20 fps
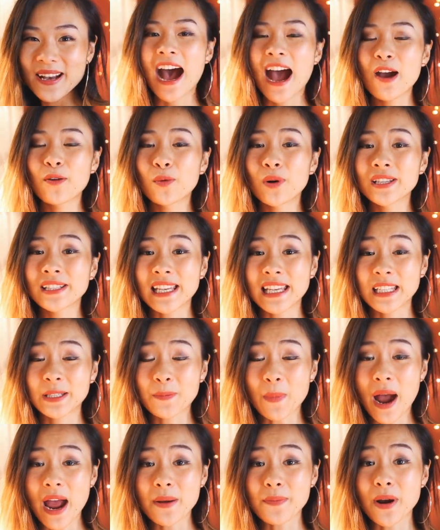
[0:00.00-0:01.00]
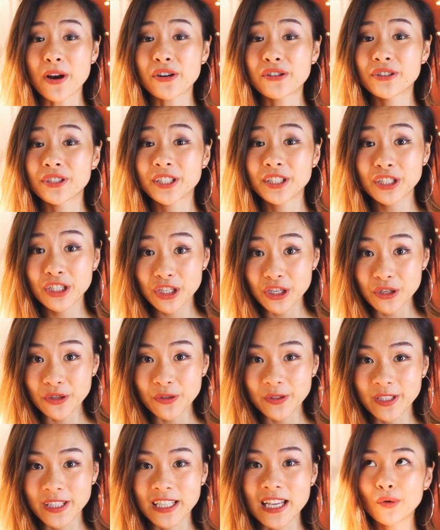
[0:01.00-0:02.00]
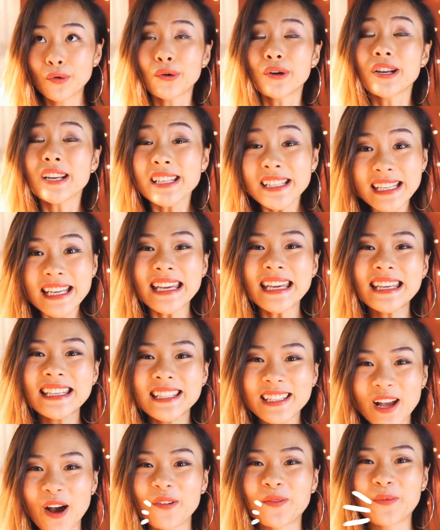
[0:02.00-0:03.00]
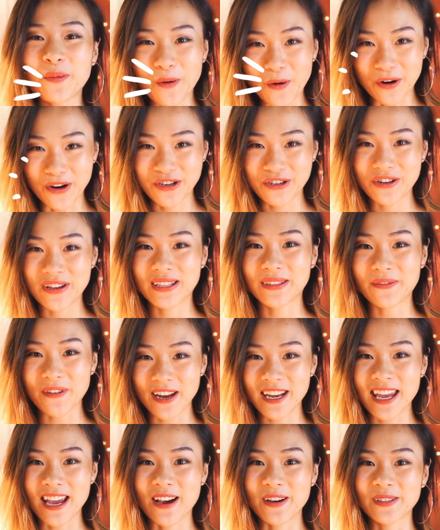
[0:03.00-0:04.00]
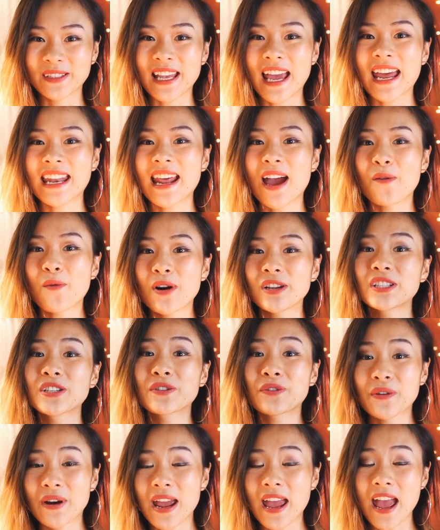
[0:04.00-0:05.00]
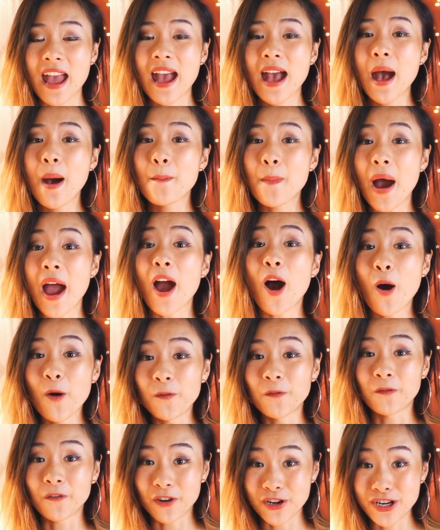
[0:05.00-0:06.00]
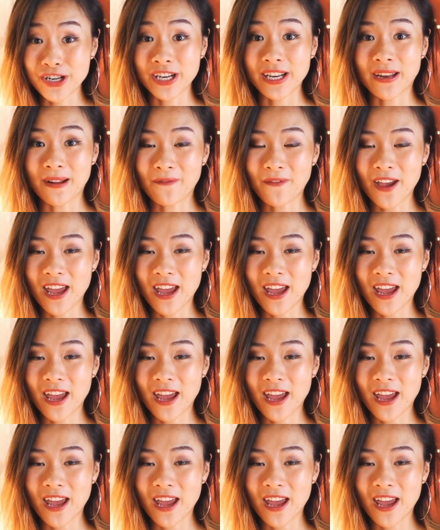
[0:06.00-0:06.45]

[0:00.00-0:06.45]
I was inspired by Chris Chu's quarantine self-portraits videos and I want to create my own version of